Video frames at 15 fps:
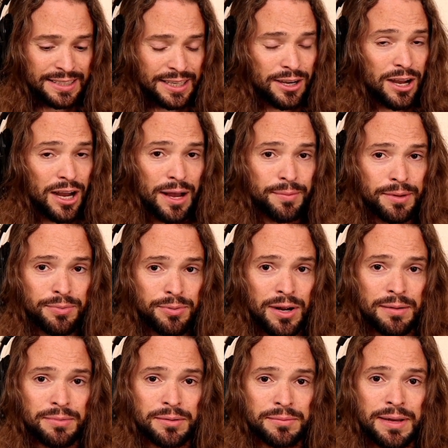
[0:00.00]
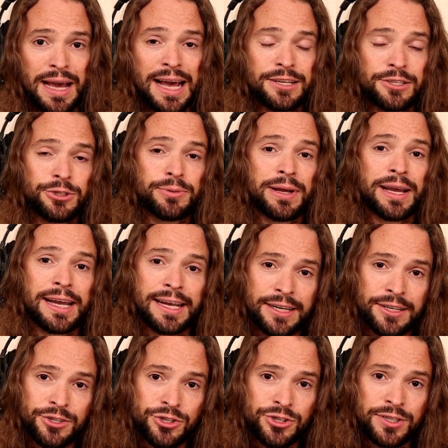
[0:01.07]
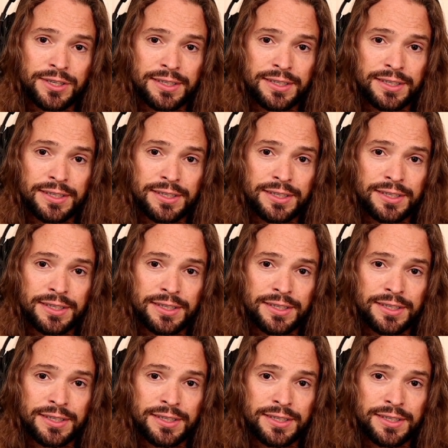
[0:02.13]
common problem as you age